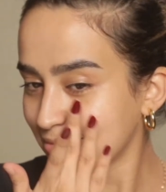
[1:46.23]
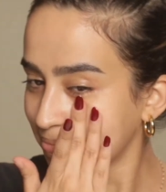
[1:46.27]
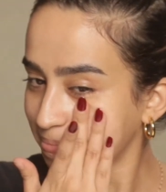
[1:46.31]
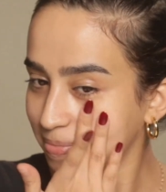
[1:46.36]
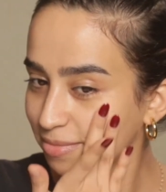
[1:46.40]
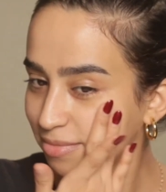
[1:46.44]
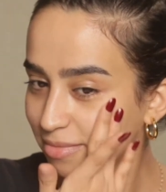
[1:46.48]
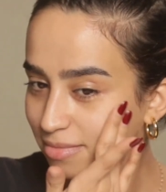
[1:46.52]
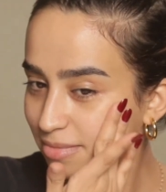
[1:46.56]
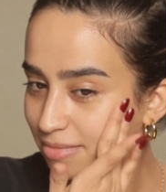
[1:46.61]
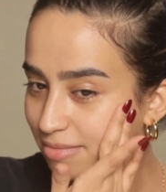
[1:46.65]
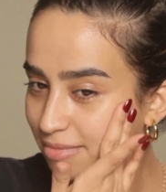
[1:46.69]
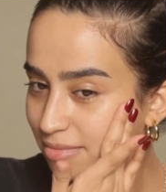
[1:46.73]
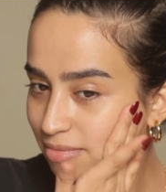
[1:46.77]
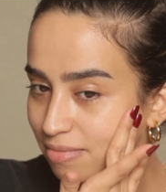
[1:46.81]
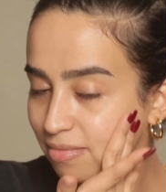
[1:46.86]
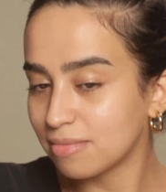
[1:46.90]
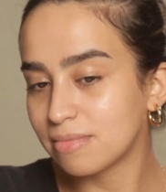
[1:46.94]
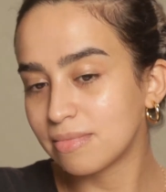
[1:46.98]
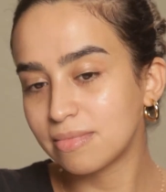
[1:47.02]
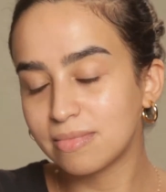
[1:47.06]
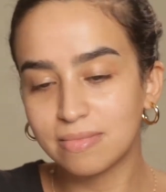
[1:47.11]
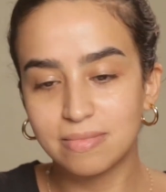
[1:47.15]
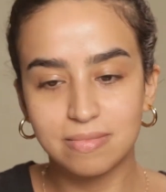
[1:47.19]

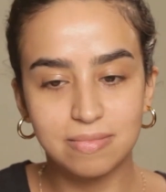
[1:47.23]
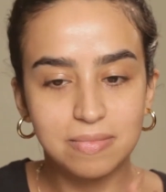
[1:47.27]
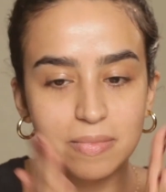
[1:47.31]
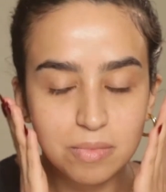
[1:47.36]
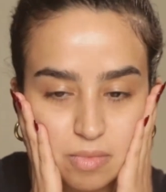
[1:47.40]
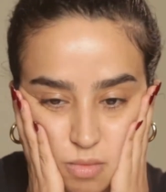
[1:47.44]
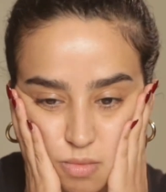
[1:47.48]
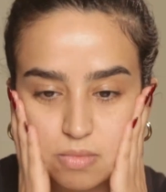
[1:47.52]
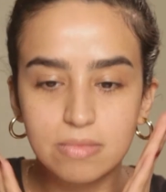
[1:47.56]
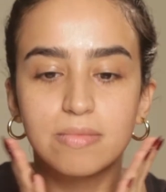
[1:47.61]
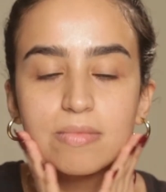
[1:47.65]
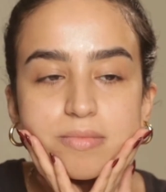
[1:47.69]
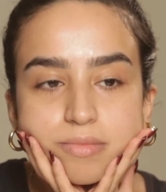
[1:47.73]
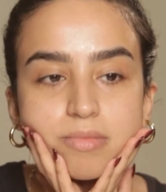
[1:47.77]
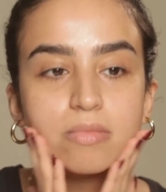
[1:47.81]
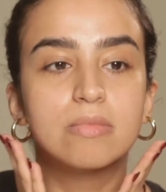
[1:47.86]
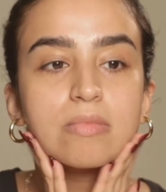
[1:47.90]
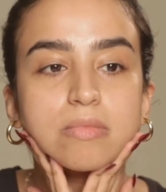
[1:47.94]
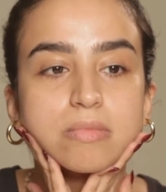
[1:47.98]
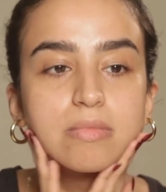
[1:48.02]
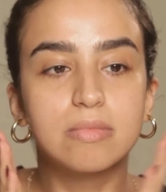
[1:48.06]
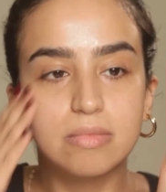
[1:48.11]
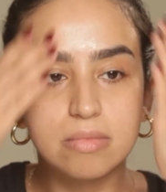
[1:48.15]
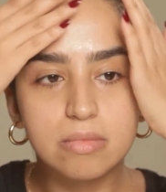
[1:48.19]
And I just
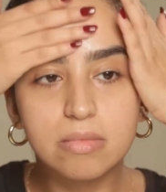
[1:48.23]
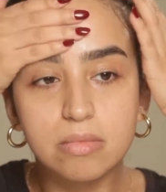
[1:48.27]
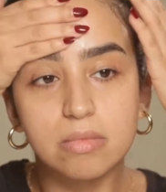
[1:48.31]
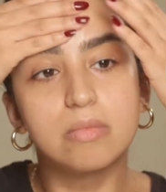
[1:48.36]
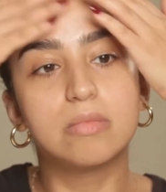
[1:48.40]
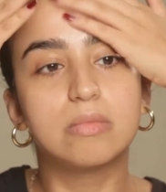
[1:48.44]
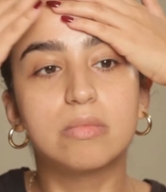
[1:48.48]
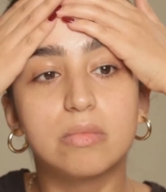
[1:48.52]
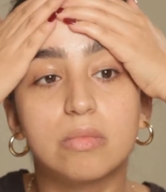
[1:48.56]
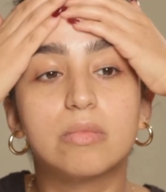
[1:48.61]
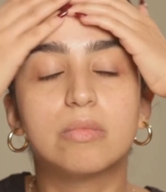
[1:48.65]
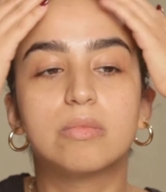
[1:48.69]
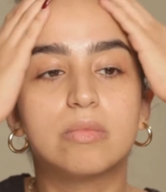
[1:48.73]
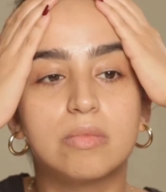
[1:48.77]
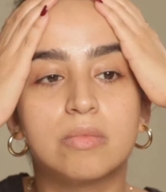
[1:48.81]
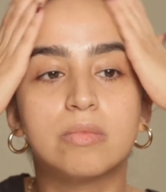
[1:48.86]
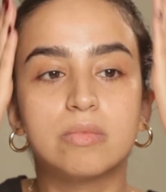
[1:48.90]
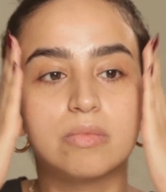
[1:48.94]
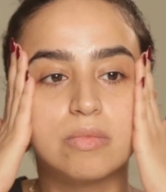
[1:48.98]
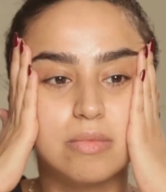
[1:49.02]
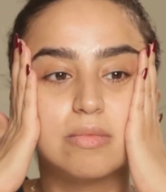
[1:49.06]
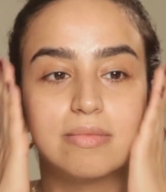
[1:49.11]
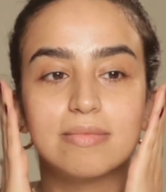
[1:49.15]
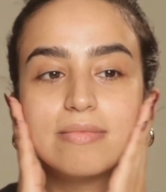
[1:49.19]
seal all the
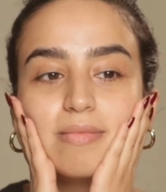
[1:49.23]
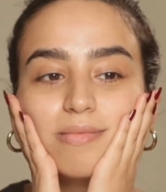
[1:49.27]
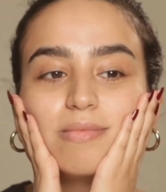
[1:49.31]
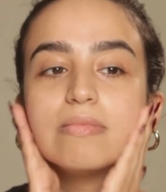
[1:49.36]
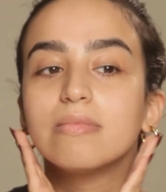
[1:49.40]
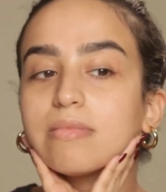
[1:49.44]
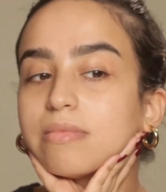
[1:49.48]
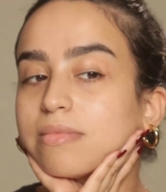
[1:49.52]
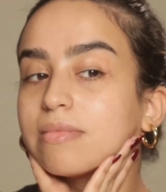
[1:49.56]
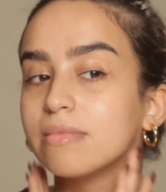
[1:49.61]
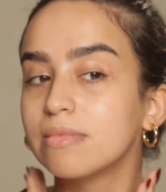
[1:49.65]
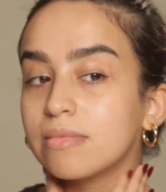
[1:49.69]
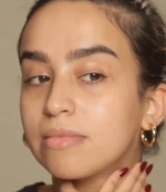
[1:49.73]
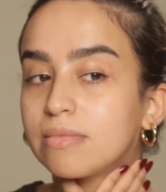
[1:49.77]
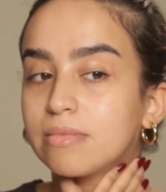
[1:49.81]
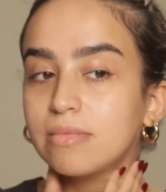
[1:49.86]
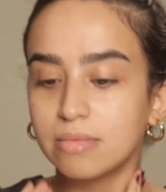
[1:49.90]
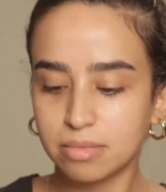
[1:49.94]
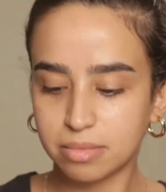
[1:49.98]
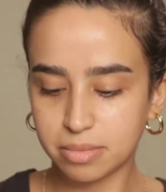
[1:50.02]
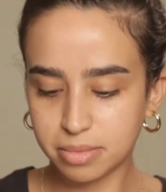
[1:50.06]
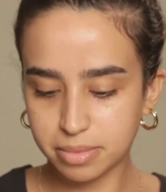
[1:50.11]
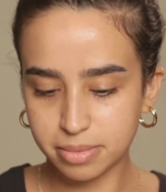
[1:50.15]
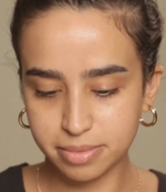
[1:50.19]
moisturizer in by
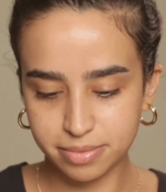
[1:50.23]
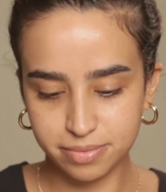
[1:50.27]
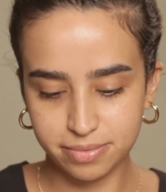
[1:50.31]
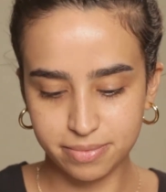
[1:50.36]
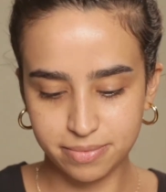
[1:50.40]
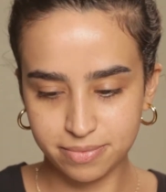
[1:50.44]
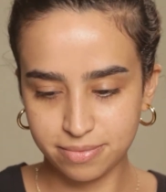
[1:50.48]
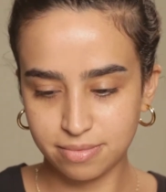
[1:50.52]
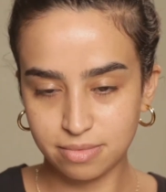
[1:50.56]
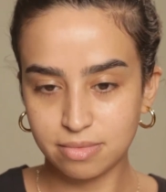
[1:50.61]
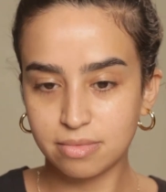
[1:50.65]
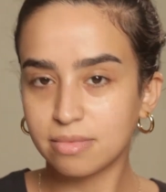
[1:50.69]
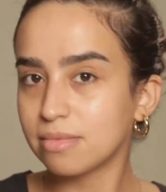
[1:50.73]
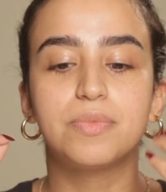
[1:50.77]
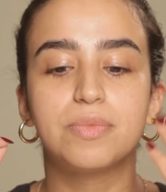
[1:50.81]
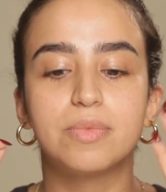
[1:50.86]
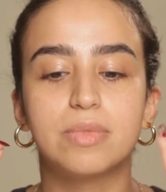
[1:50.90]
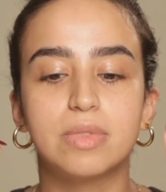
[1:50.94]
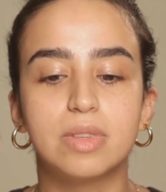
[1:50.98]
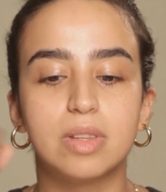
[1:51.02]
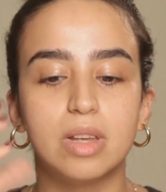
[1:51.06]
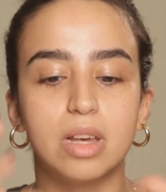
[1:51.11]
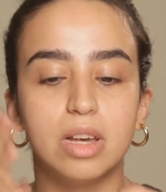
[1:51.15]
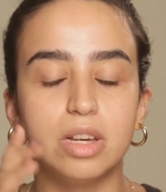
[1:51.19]
finishing up with an
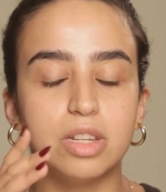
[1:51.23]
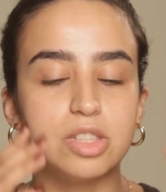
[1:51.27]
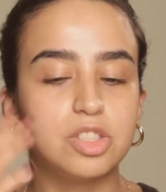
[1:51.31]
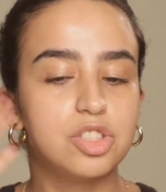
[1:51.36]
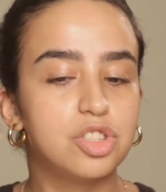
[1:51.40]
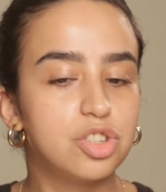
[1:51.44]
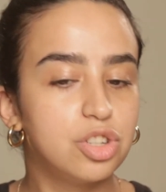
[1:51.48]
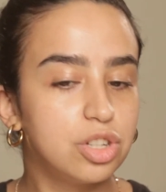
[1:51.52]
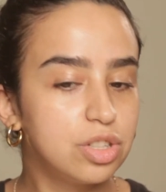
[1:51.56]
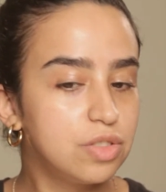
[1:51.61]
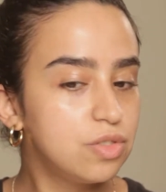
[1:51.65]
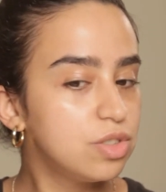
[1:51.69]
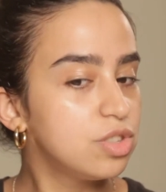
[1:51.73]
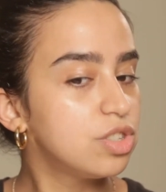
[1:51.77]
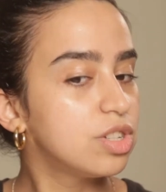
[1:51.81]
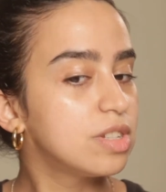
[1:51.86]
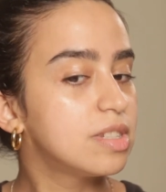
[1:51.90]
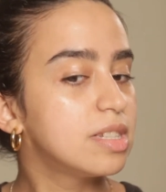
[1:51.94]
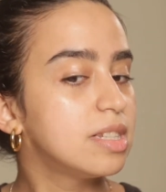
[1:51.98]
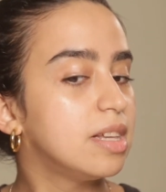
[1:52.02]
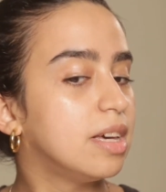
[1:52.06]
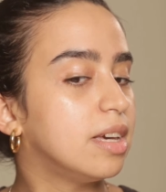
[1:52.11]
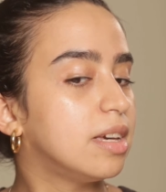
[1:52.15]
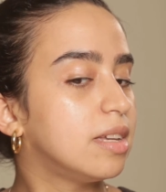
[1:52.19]
oil. It's good to
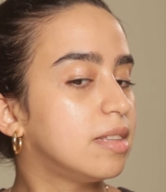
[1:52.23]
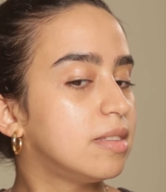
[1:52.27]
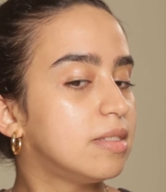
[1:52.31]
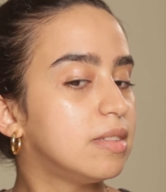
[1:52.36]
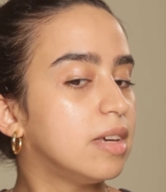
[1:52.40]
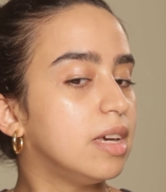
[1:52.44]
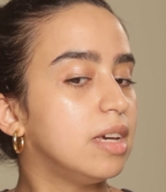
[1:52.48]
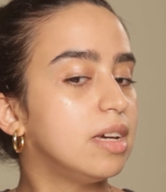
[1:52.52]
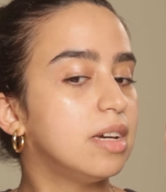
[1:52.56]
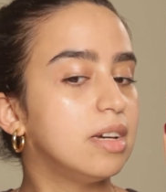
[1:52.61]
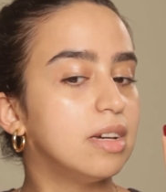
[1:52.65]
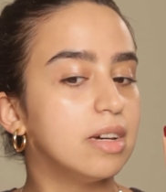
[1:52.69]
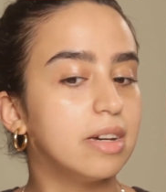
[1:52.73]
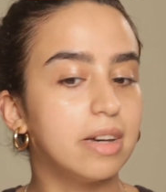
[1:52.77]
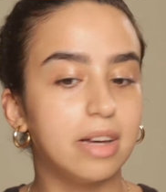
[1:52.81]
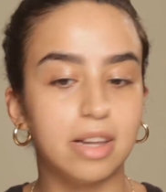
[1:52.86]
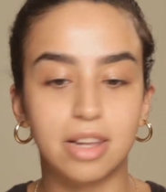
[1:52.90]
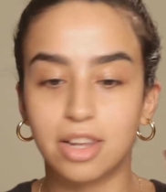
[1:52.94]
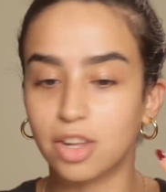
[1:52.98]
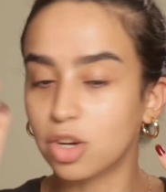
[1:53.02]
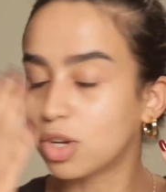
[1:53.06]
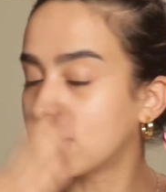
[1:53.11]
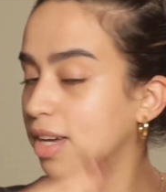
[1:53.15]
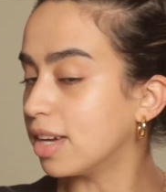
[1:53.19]
just like take a
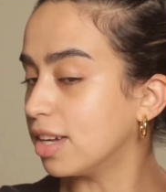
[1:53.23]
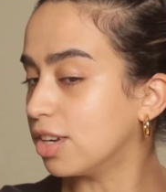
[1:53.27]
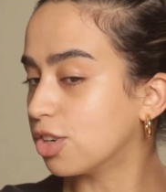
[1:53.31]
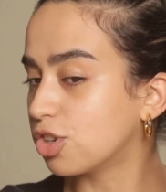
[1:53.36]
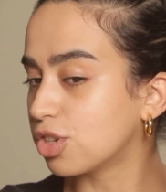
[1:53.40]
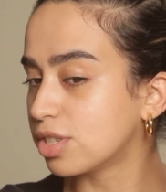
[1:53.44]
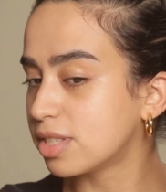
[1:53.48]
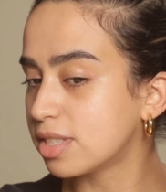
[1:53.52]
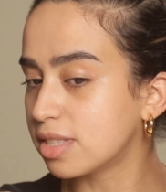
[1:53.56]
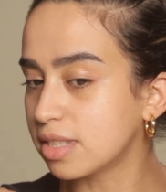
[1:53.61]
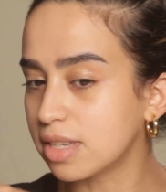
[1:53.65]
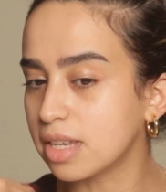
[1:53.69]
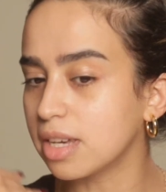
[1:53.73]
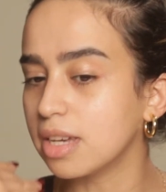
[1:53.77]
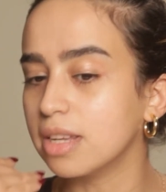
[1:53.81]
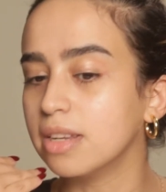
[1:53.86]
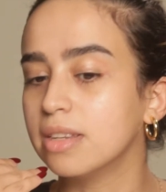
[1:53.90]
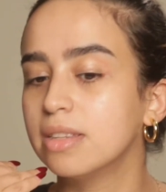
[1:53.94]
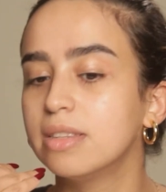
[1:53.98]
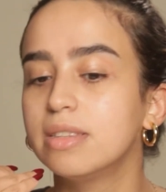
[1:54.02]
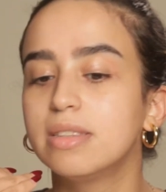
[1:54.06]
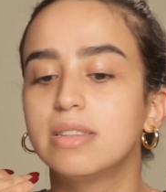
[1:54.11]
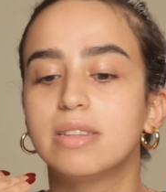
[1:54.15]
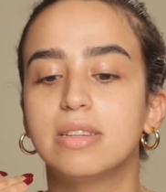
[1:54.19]
look at your
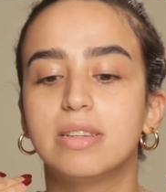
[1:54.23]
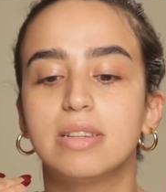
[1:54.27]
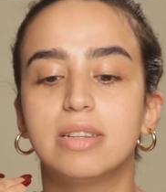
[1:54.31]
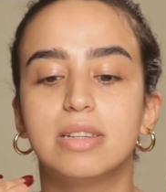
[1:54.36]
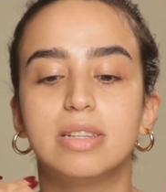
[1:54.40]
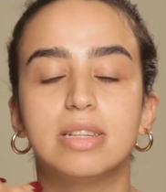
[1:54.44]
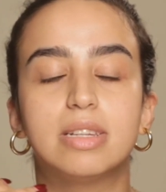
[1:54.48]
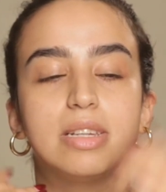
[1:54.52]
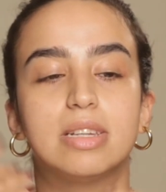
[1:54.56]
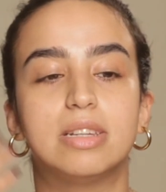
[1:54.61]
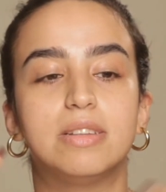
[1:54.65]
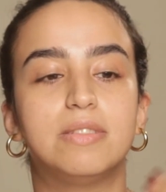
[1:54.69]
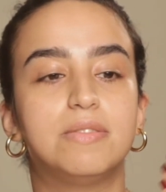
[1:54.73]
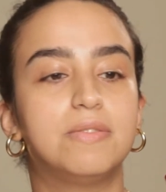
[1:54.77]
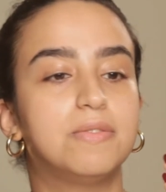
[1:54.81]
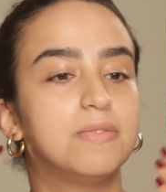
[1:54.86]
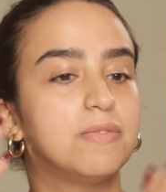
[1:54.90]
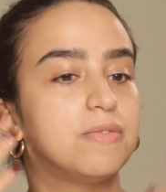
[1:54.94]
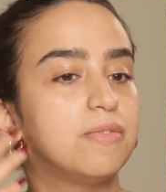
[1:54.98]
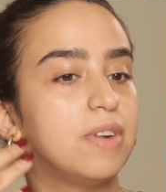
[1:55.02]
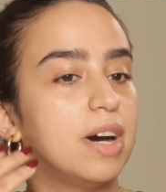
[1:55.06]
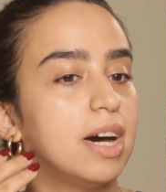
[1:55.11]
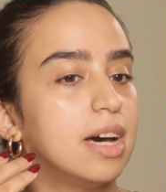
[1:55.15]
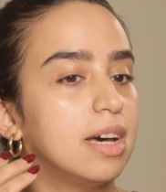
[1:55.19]
skin and
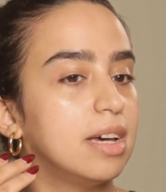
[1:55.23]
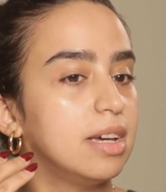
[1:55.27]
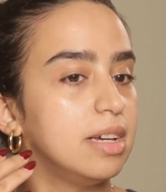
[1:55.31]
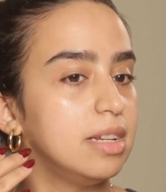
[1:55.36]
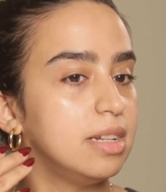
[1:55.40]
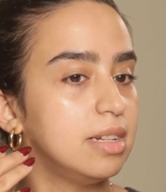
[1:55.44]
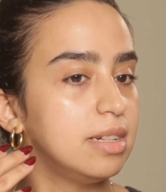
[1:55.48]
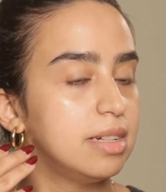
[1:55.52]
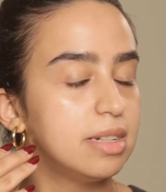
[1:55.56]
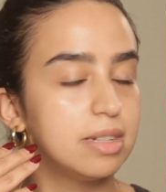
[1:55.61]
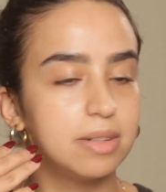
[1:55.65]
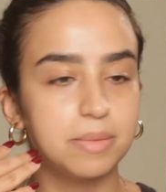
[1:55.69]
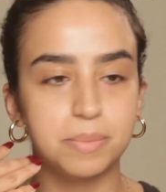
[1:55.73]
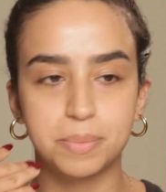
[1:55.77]
find